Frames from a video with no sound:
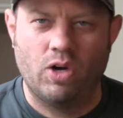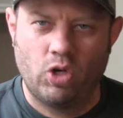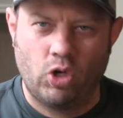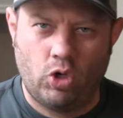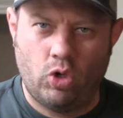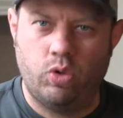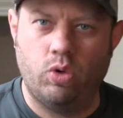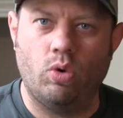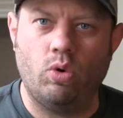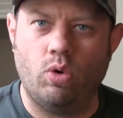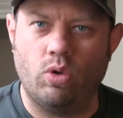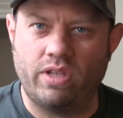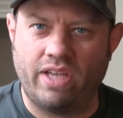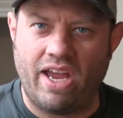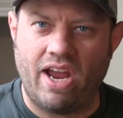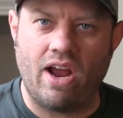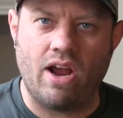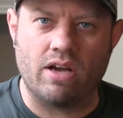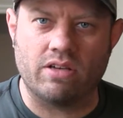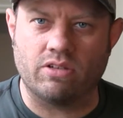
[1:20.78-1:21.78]
Cool
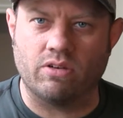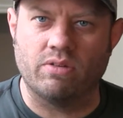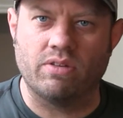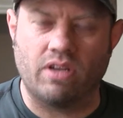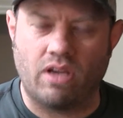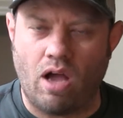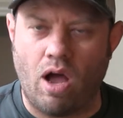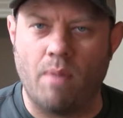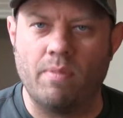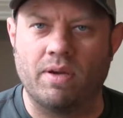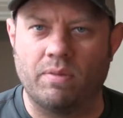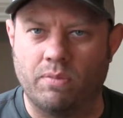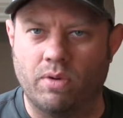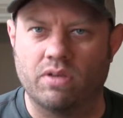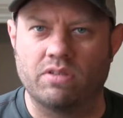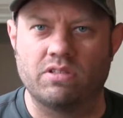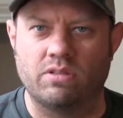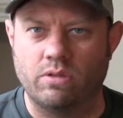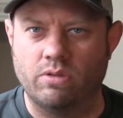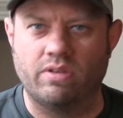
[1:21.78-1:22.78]
character in the comic
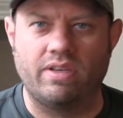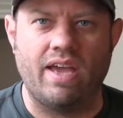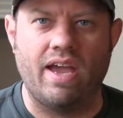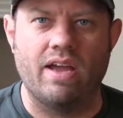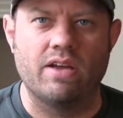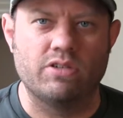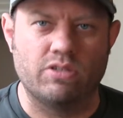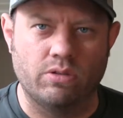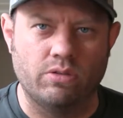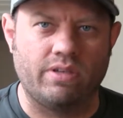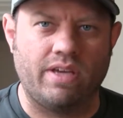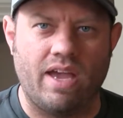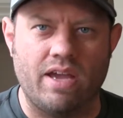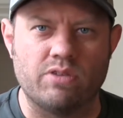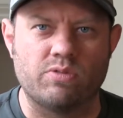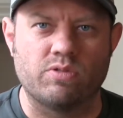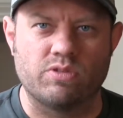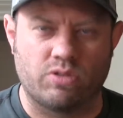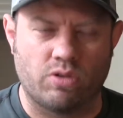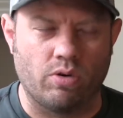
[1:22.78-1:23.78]
books, Luke Cage. Luke
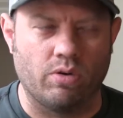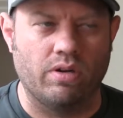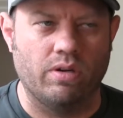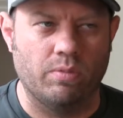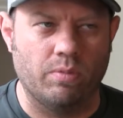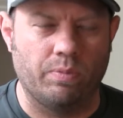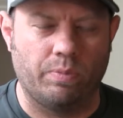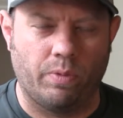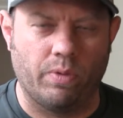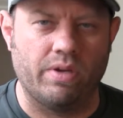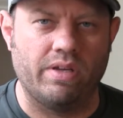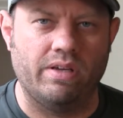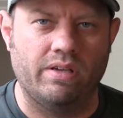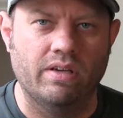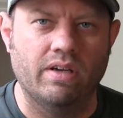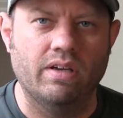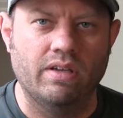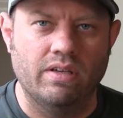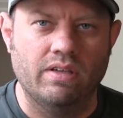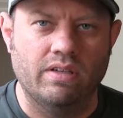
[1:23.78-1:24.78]
Cage was pretty
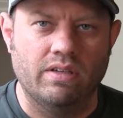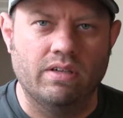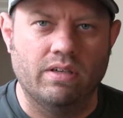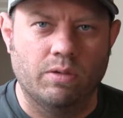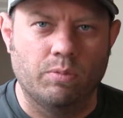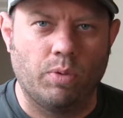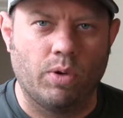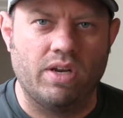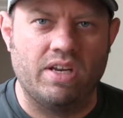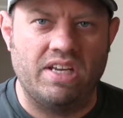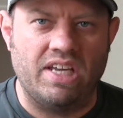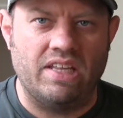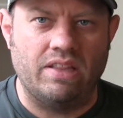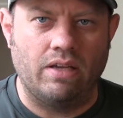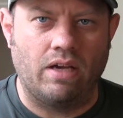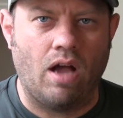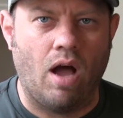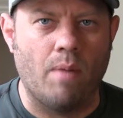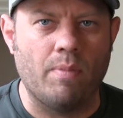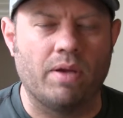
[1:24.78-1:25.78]
neat in the
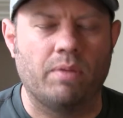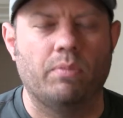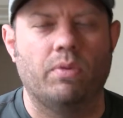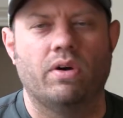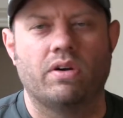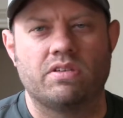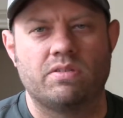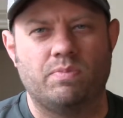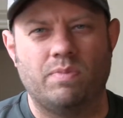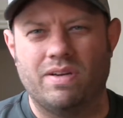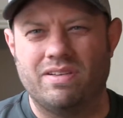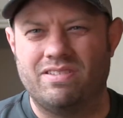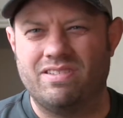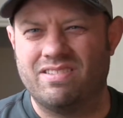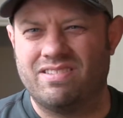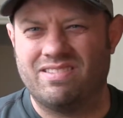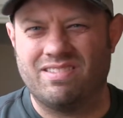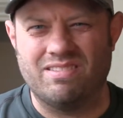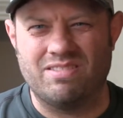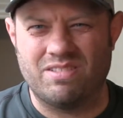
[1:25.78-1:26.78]
comic books, but
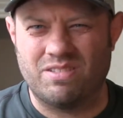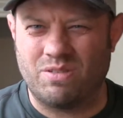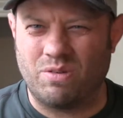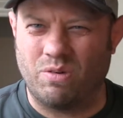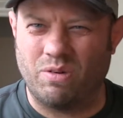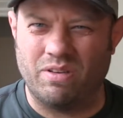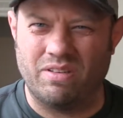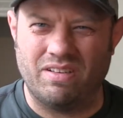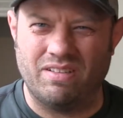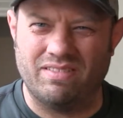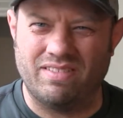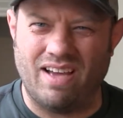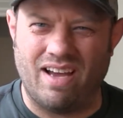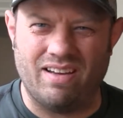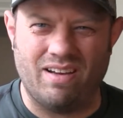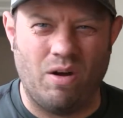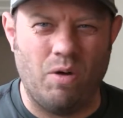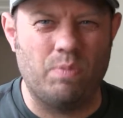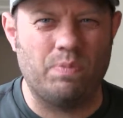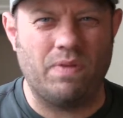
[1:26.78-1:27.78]
just the story that
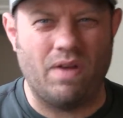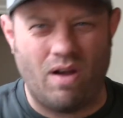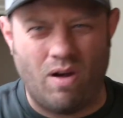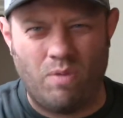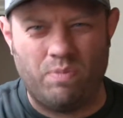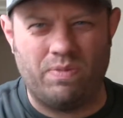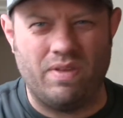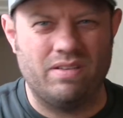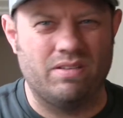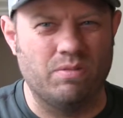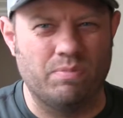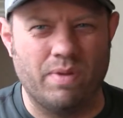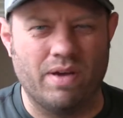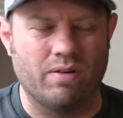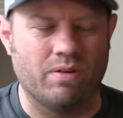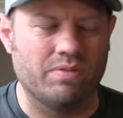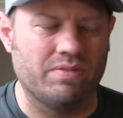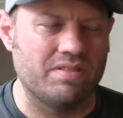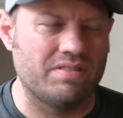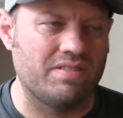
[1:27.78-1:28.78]
I hope they do
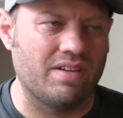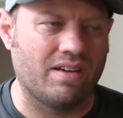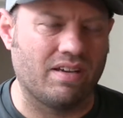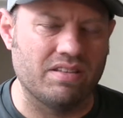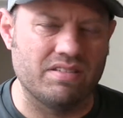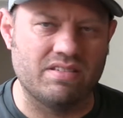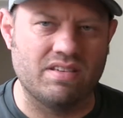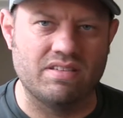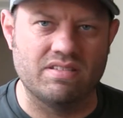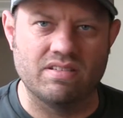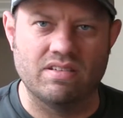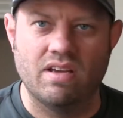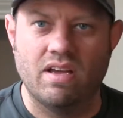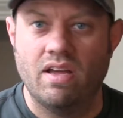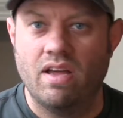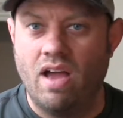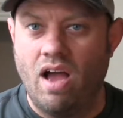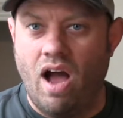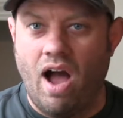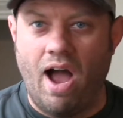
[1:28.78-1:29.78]
better the second season.
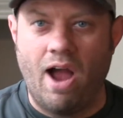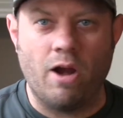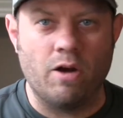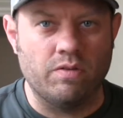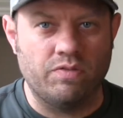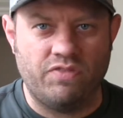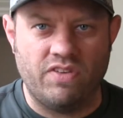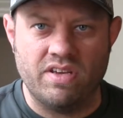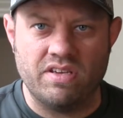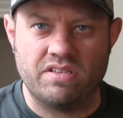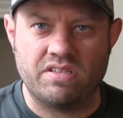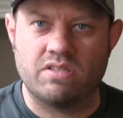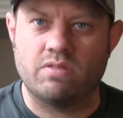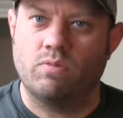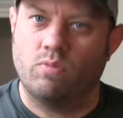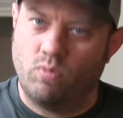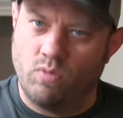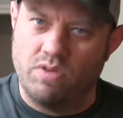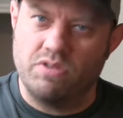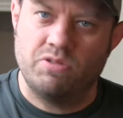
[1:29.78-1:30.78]
Iron Fist
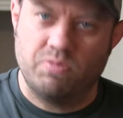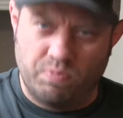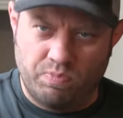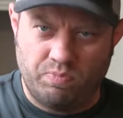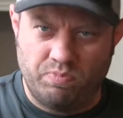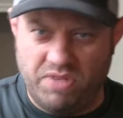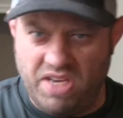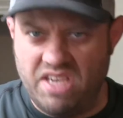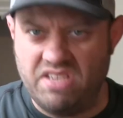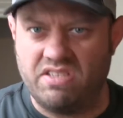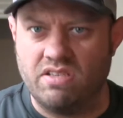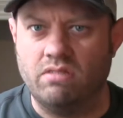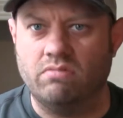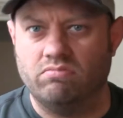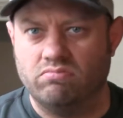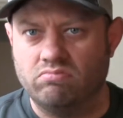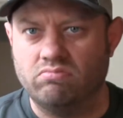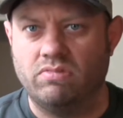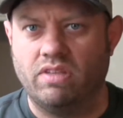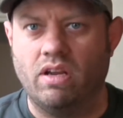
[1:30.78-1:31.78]
was decent.
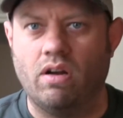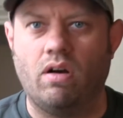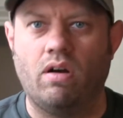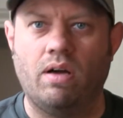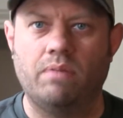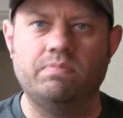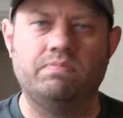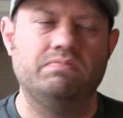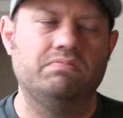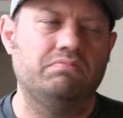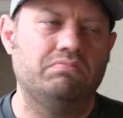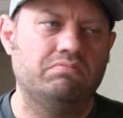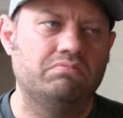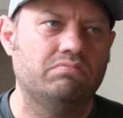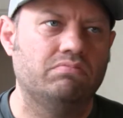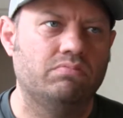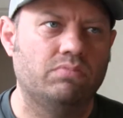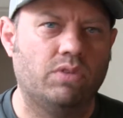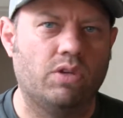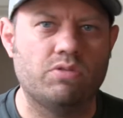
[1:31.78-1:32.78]
I'm
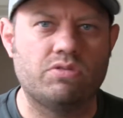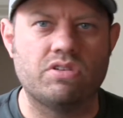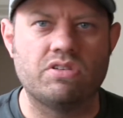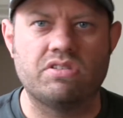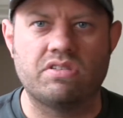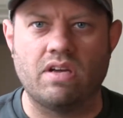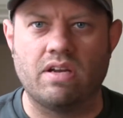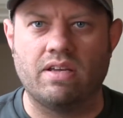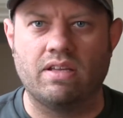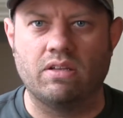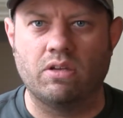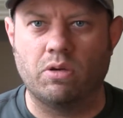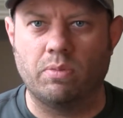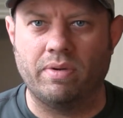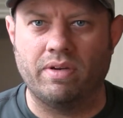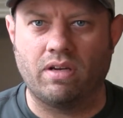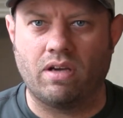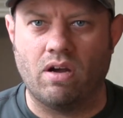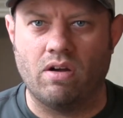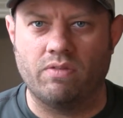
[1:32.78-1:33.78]
used to study a little
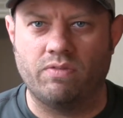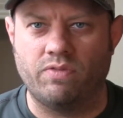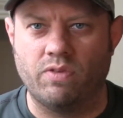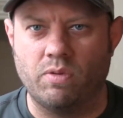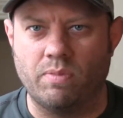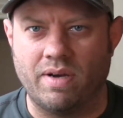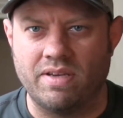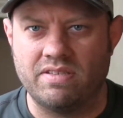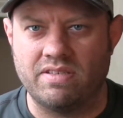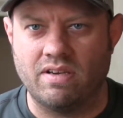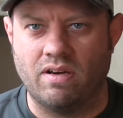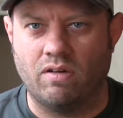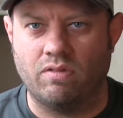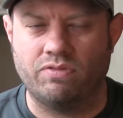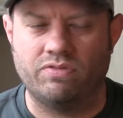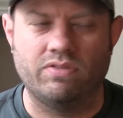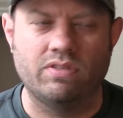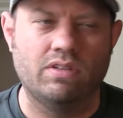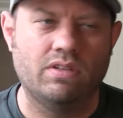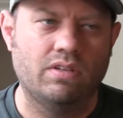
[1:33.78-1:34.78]
bit of kung fu
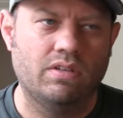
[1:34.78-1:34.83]
myself.